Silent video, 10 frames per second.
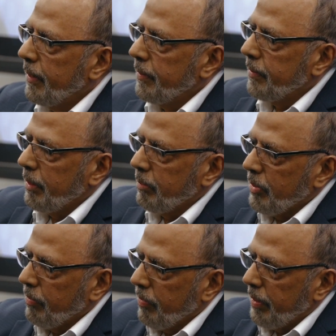in terms
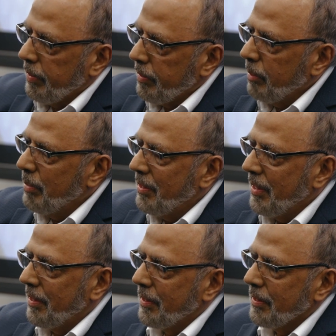of
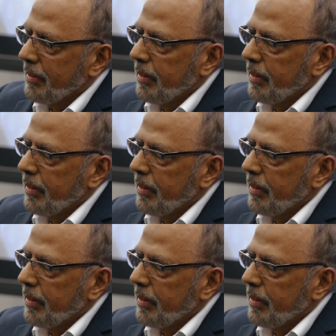remediating.